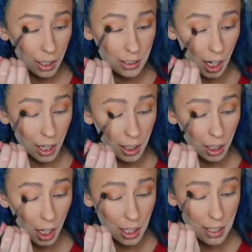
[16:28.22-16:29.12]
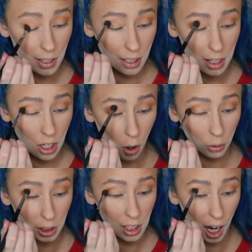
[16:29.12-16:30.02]
die. It's like the
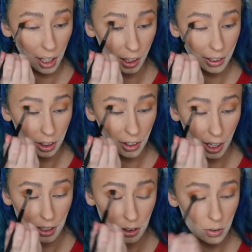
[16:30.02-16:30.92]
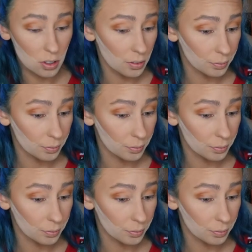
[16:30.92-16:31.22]
only eyeliner that I use.